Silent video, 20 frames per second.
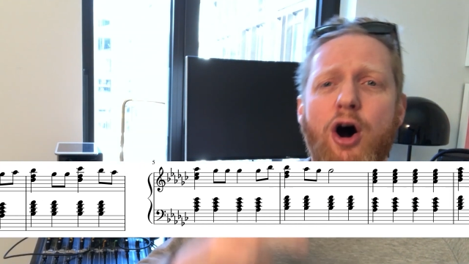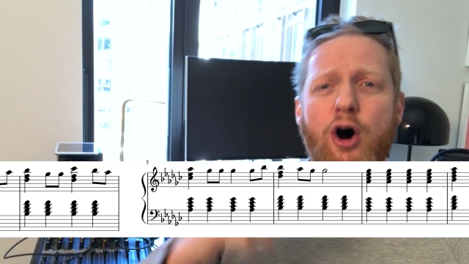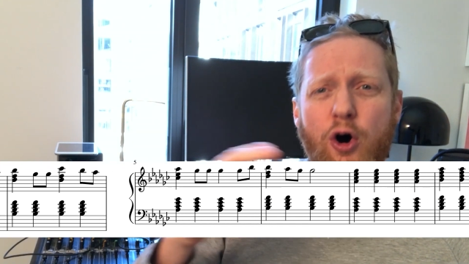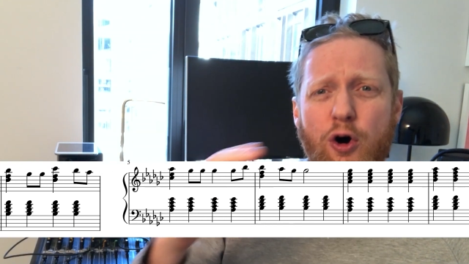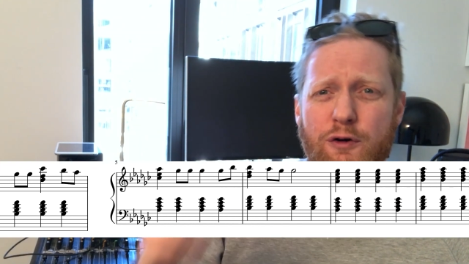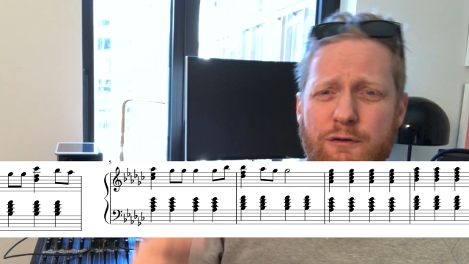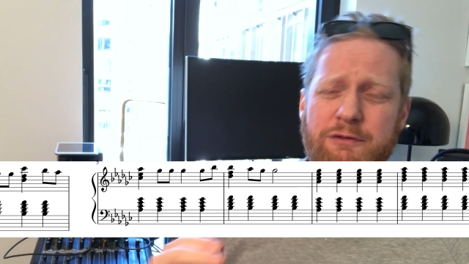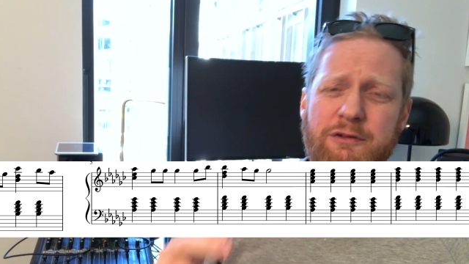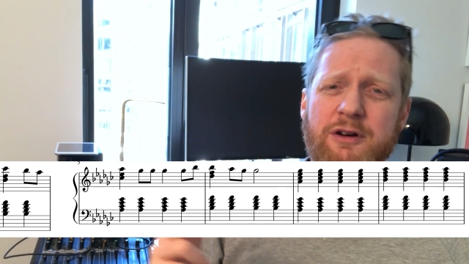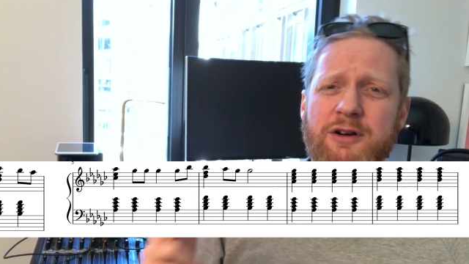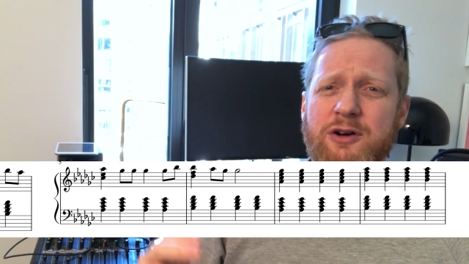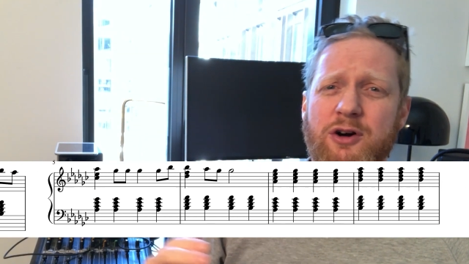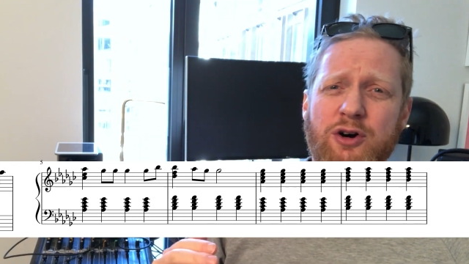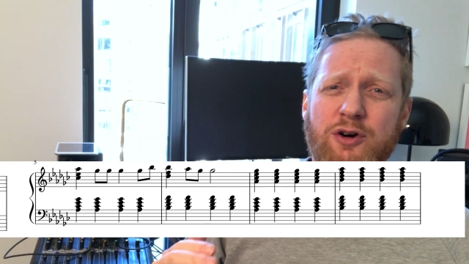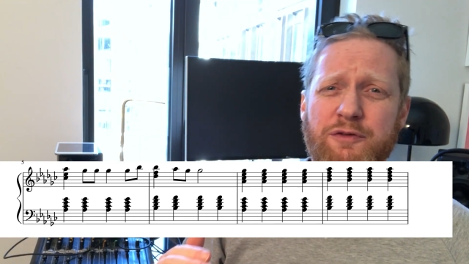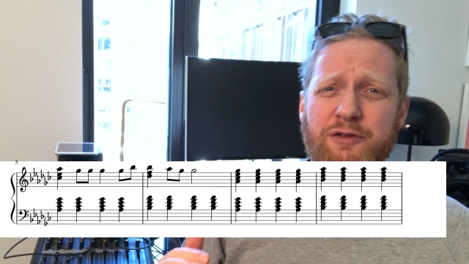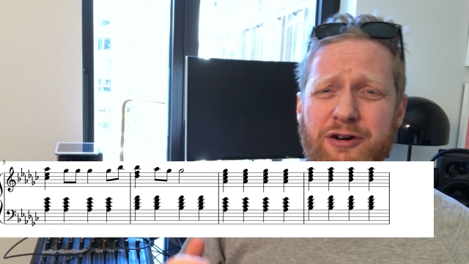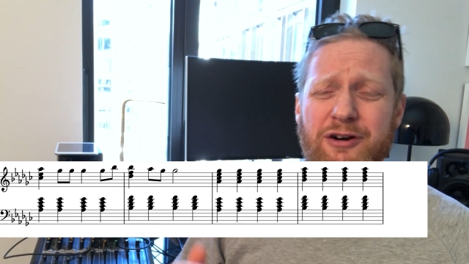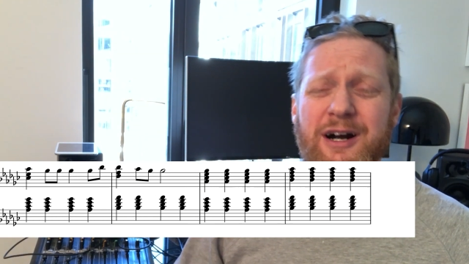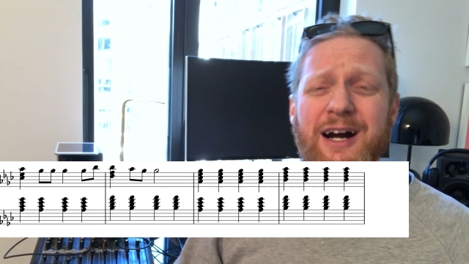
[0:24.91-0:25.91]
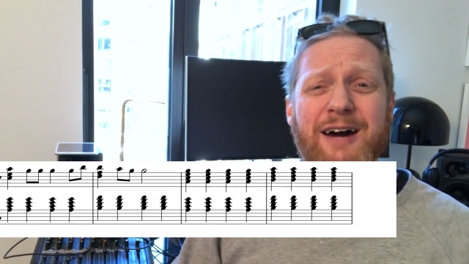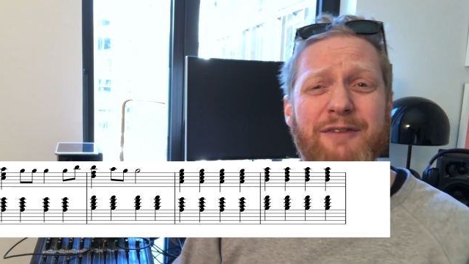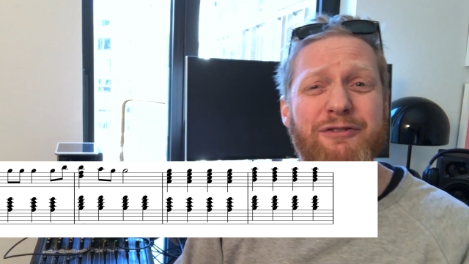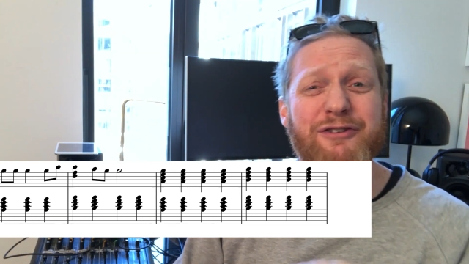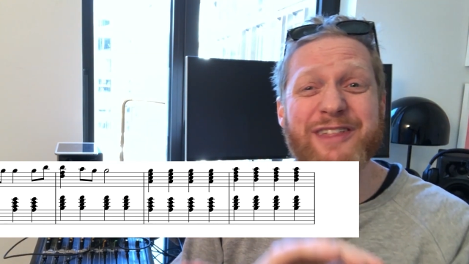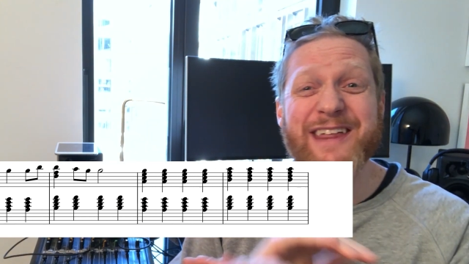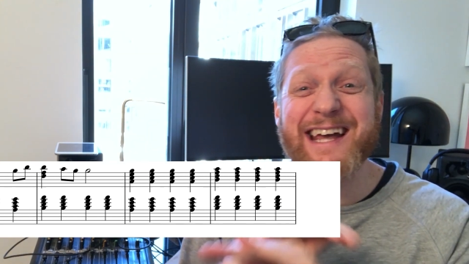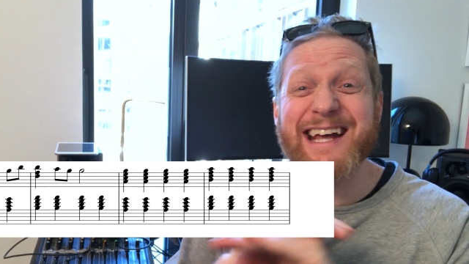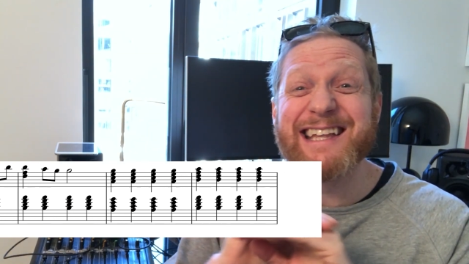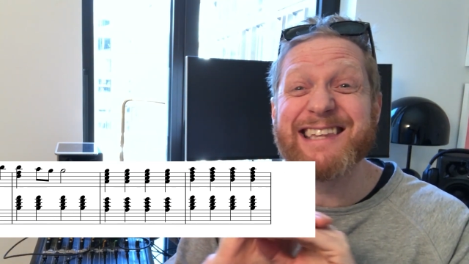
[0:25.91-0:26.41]
over and over
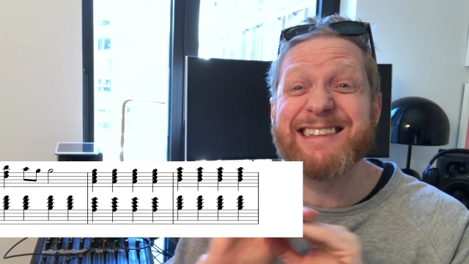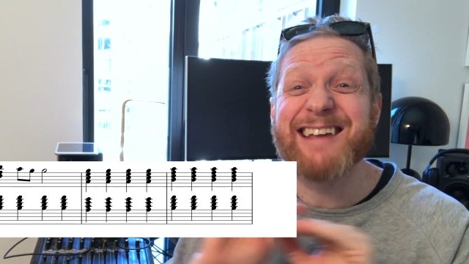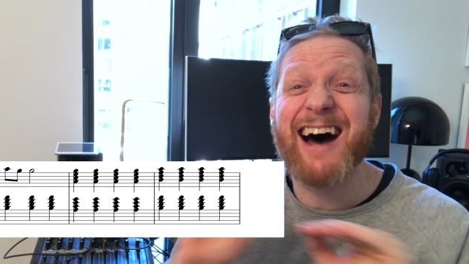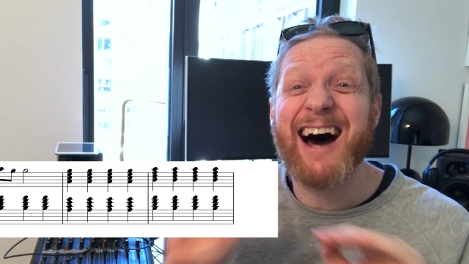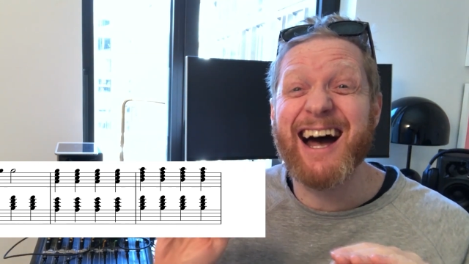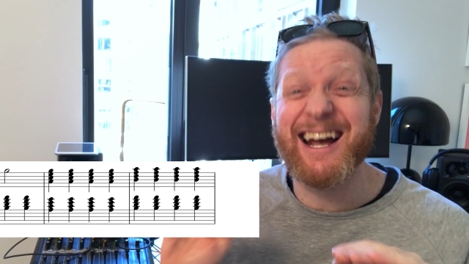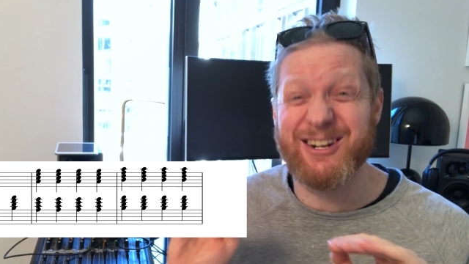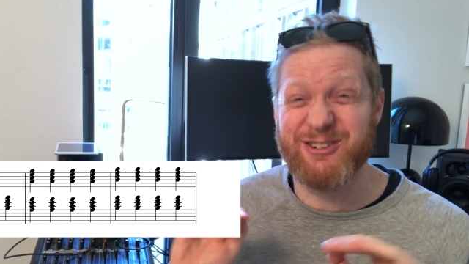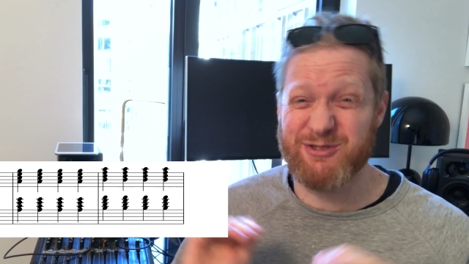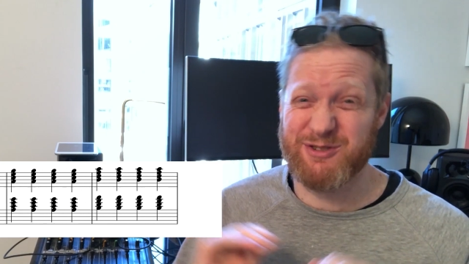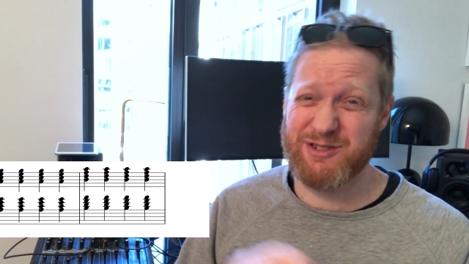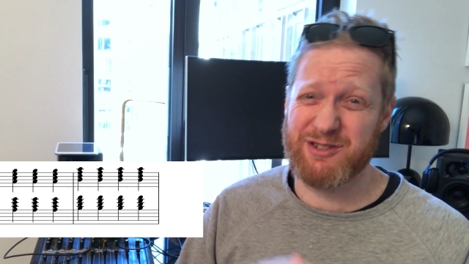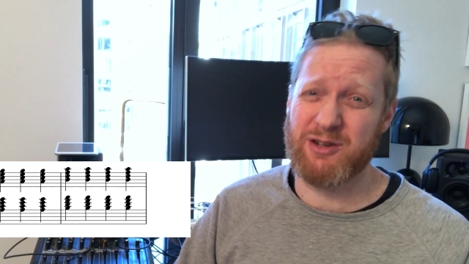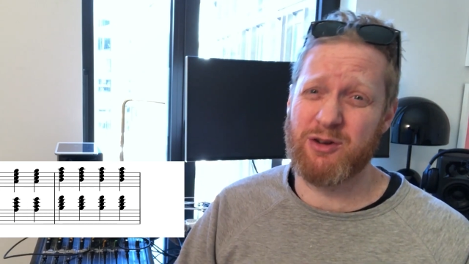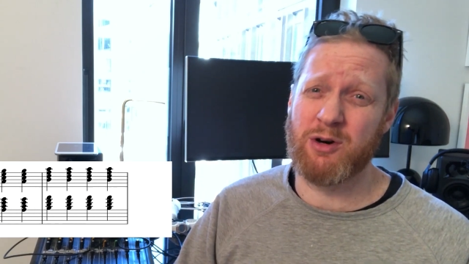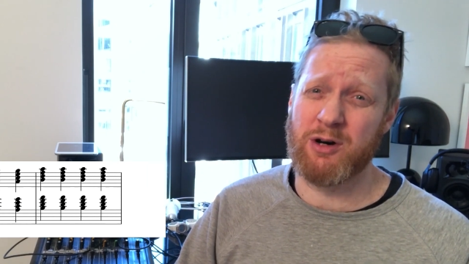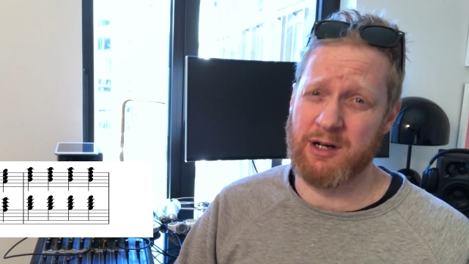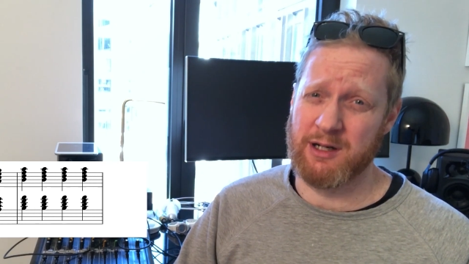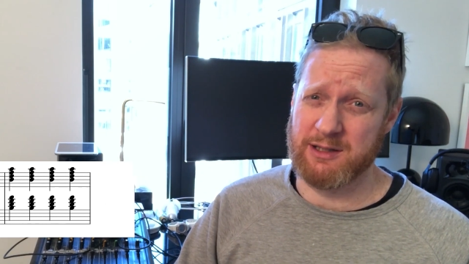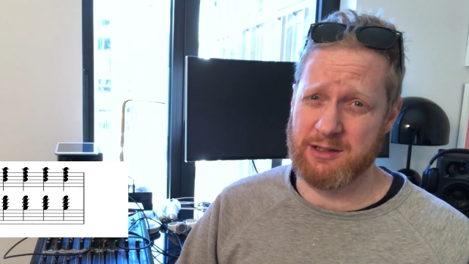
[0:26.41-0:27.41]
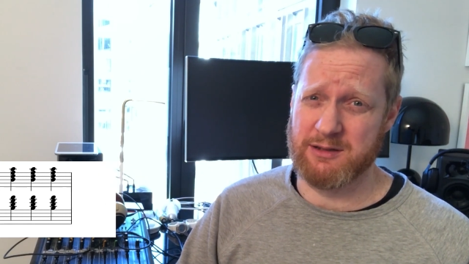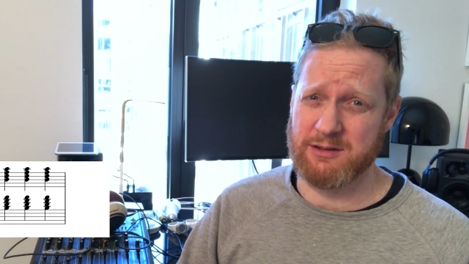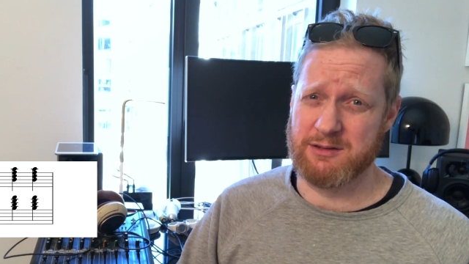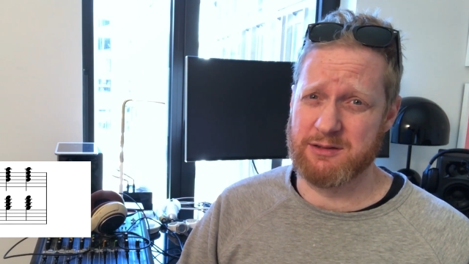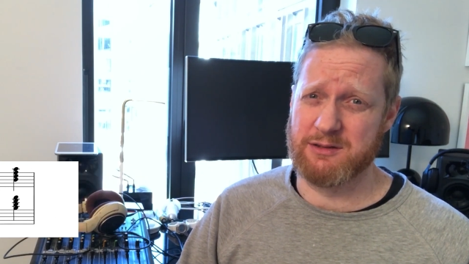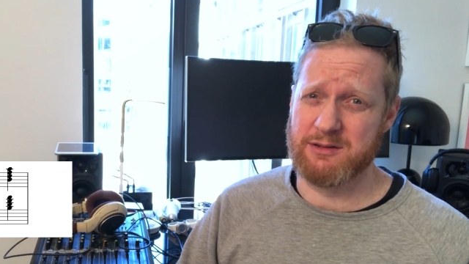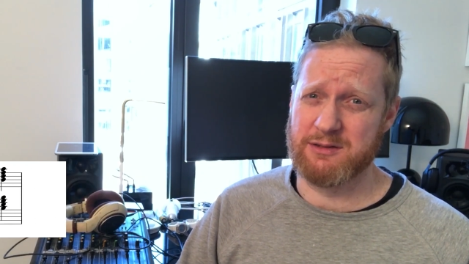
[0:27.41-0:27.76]
for the entire song.